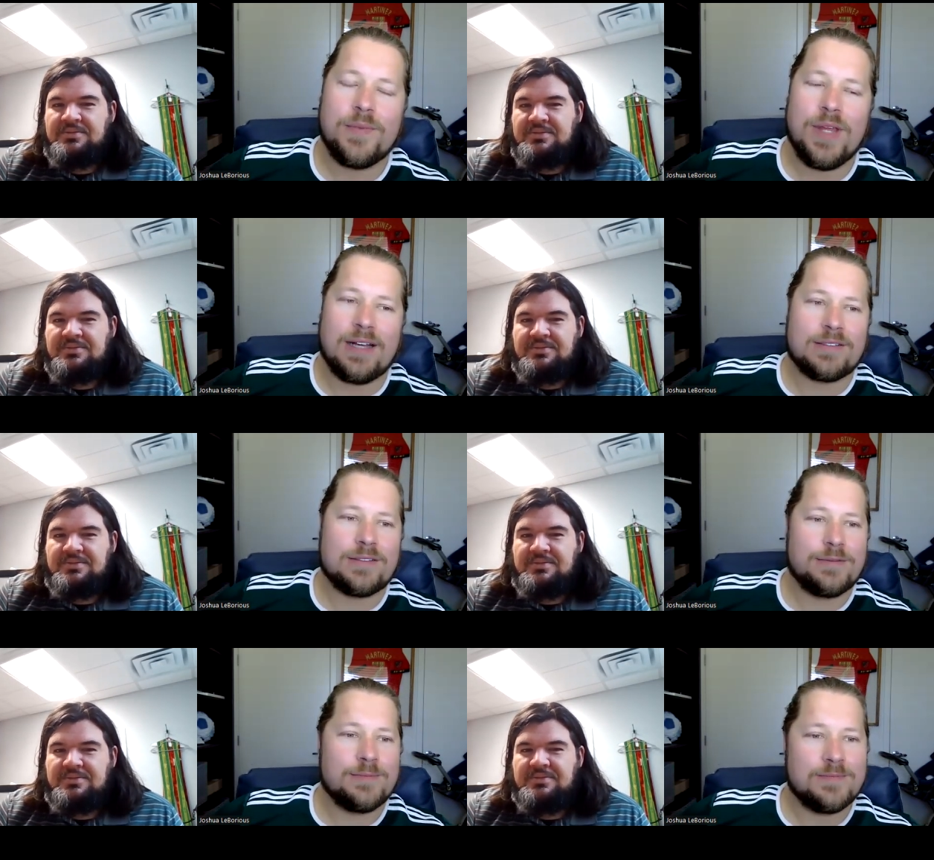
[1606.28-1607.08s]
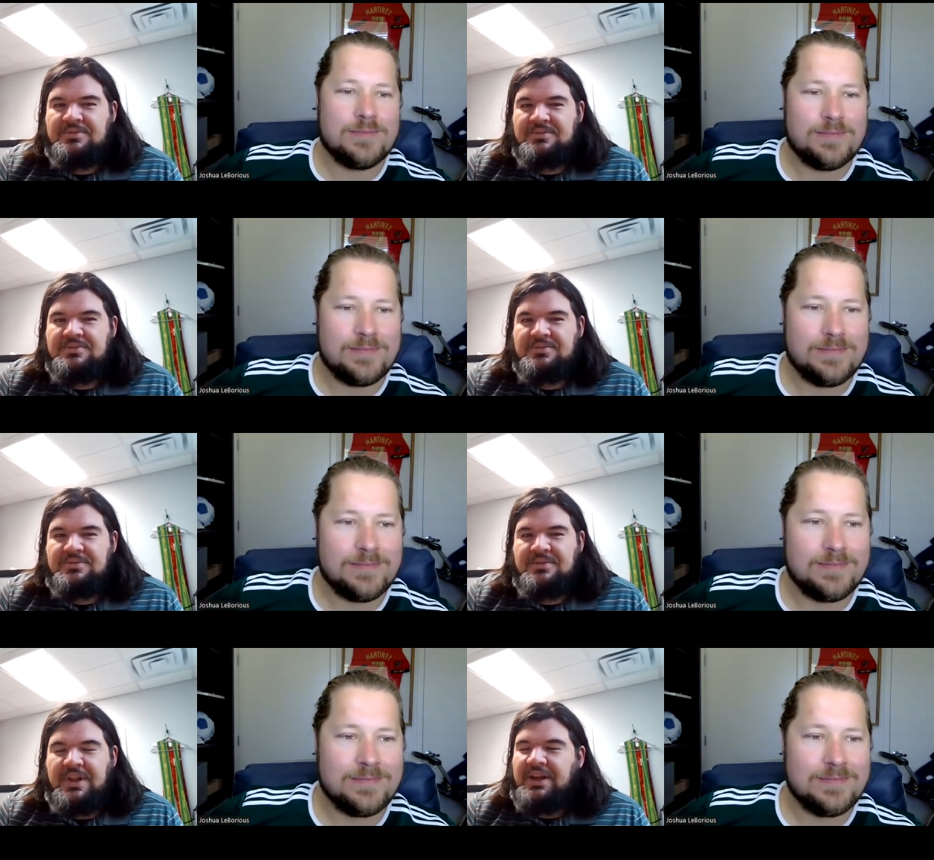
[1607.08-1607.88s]
Speaker 1: Yes.
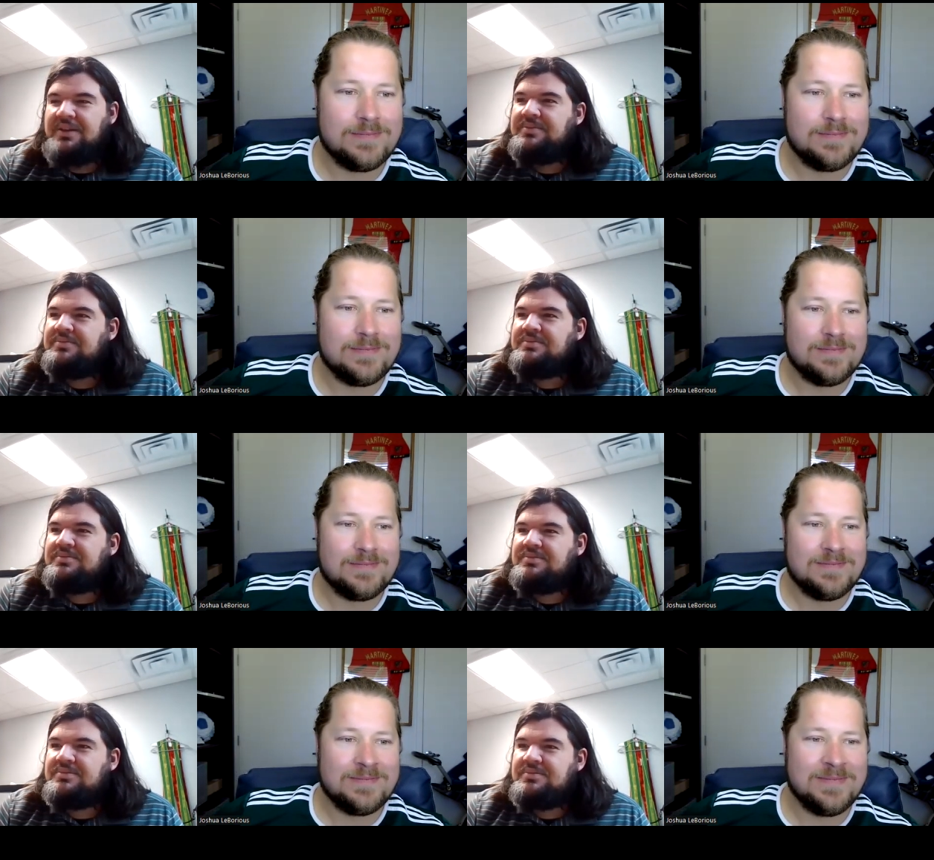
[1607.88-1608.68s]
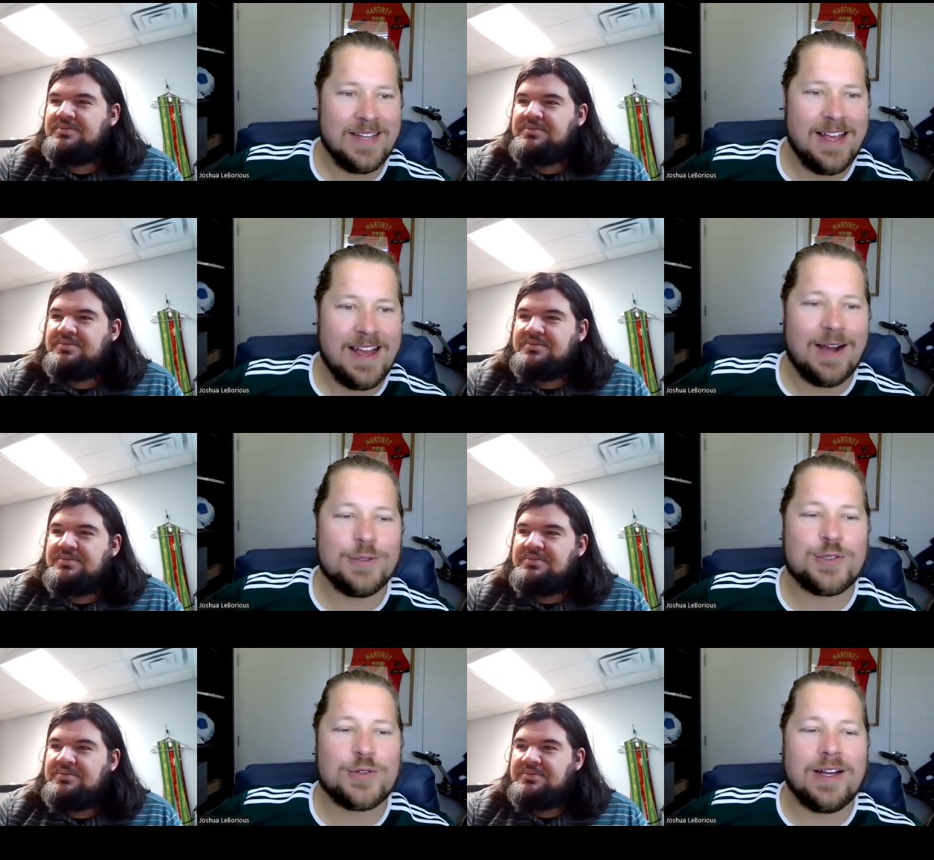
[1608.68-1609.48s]
Yeah. I
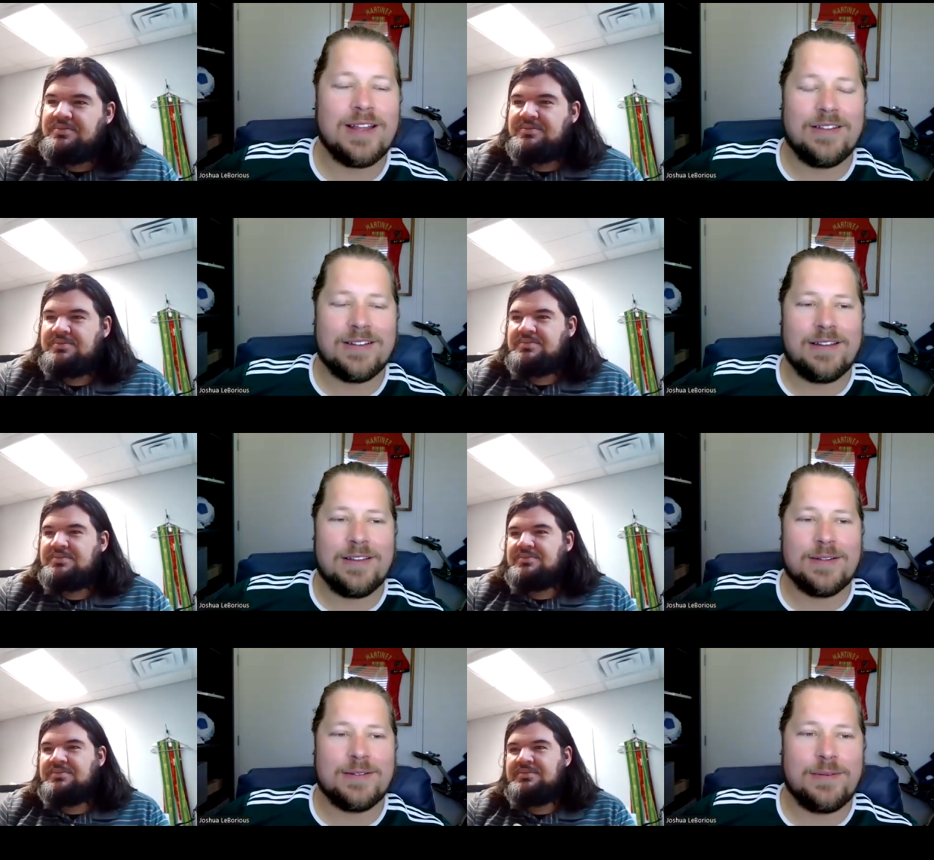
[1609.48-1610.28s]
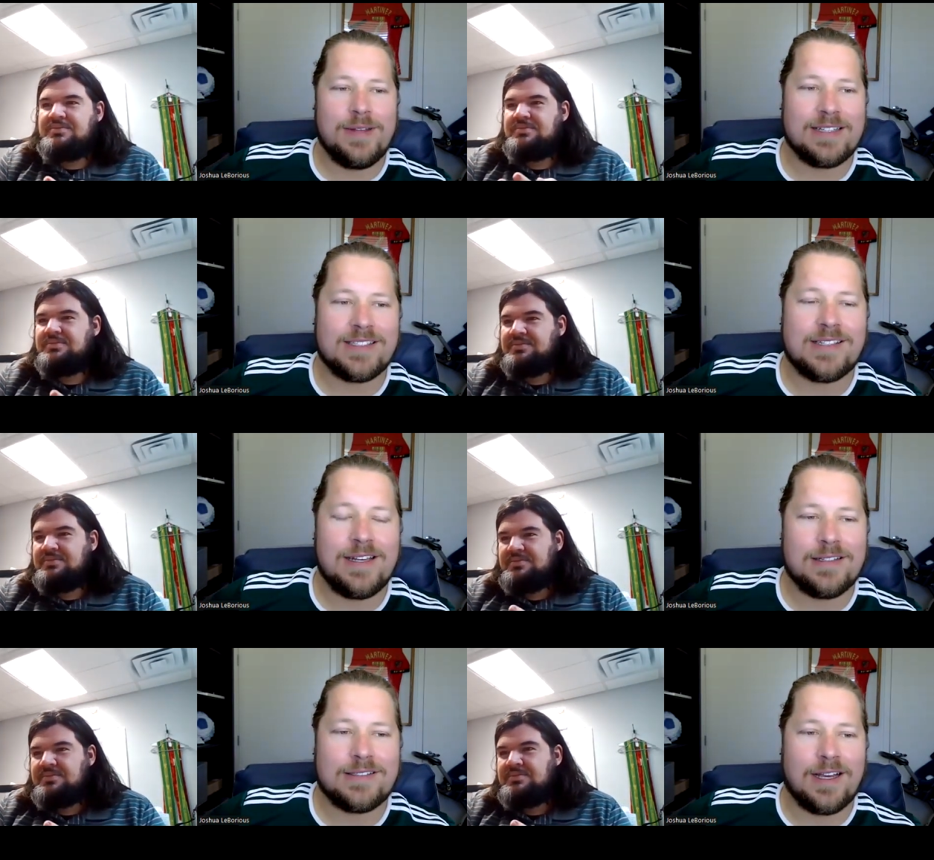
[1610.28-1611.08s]
was trying the the
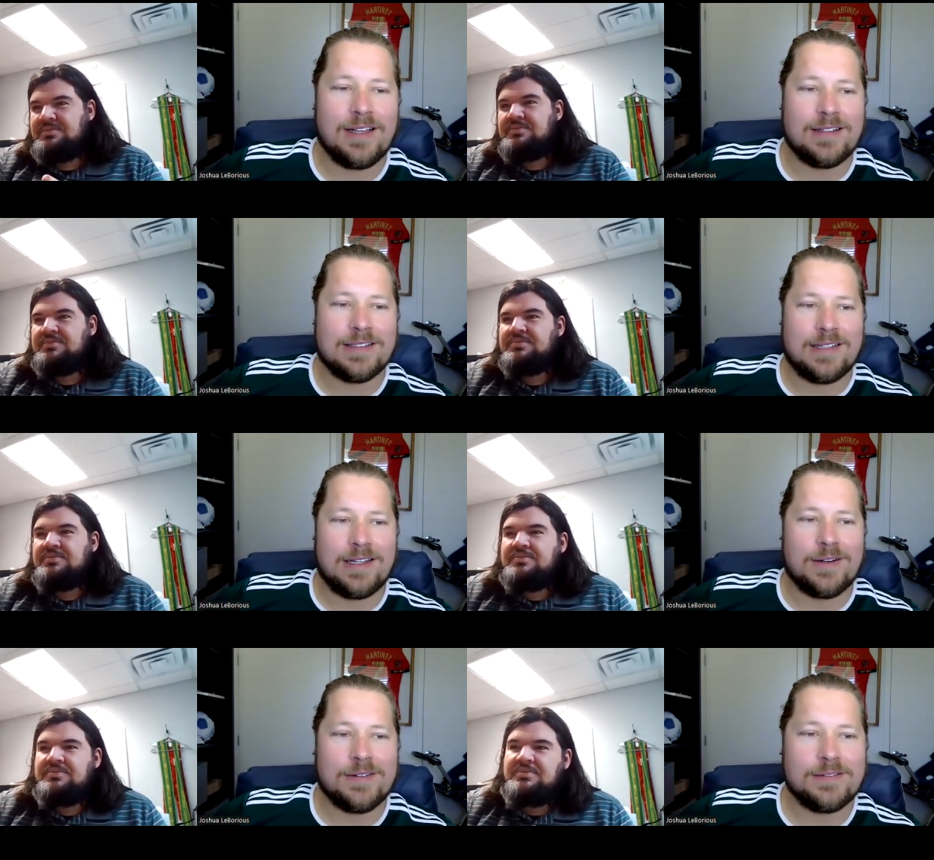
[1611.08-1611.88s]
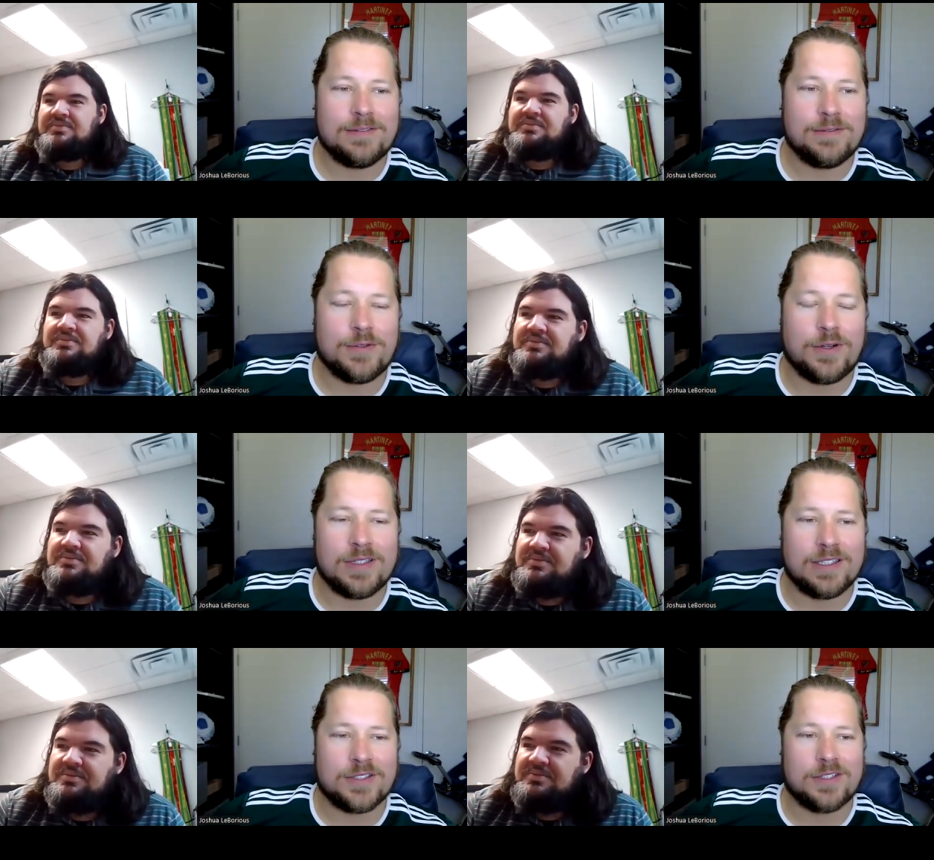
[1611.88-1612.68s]
extended silence there for
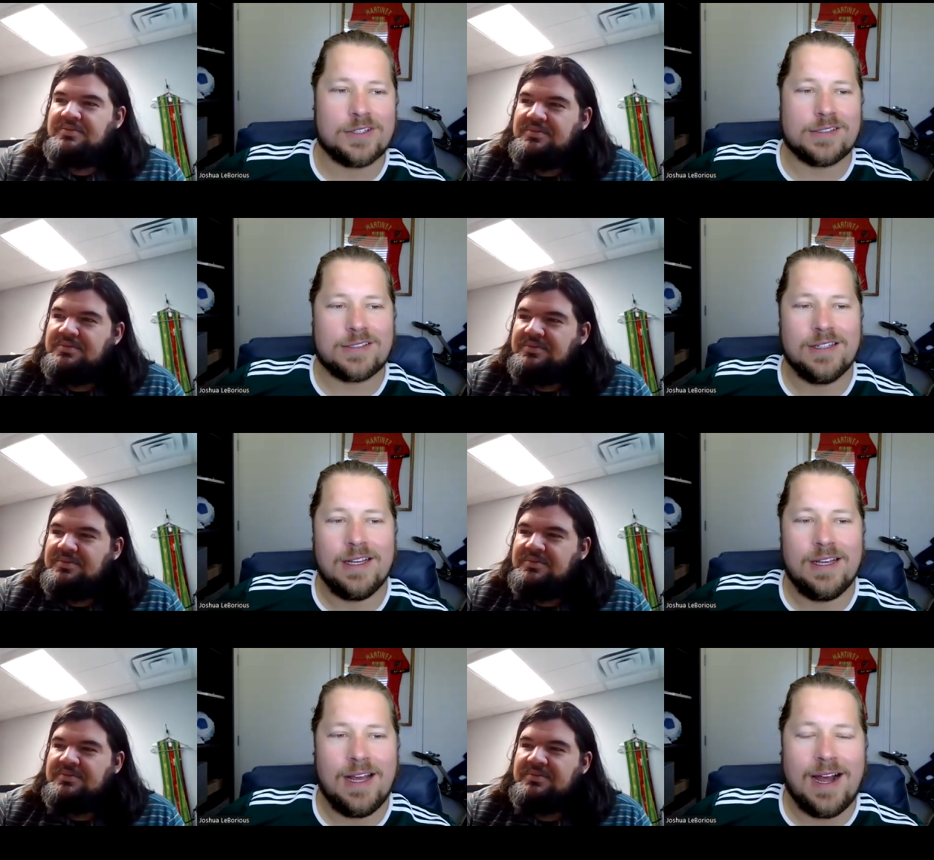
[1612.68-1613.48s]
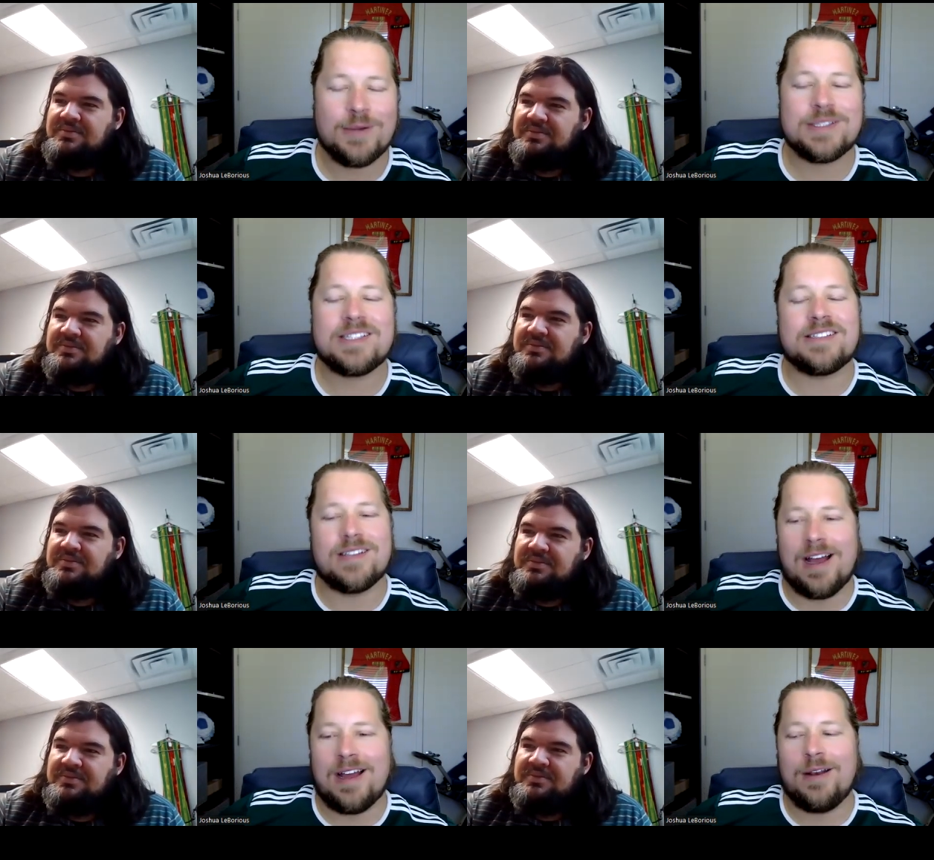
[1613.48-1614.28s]
our listeners. I was
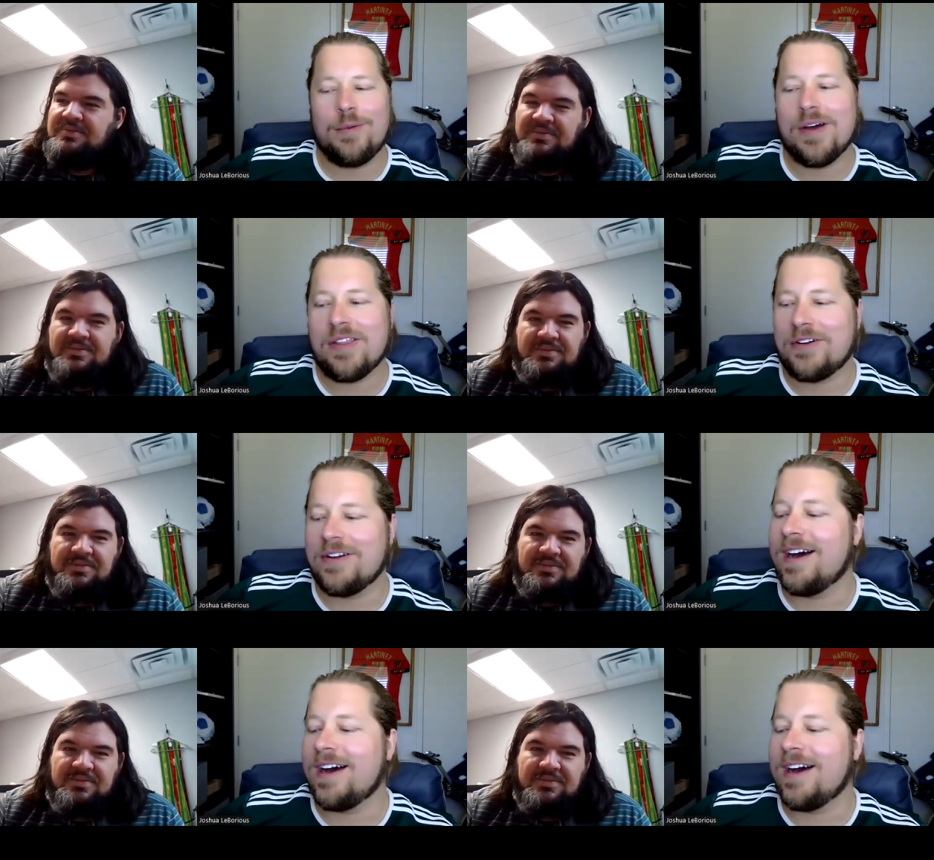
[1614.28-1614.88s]
deciding whether or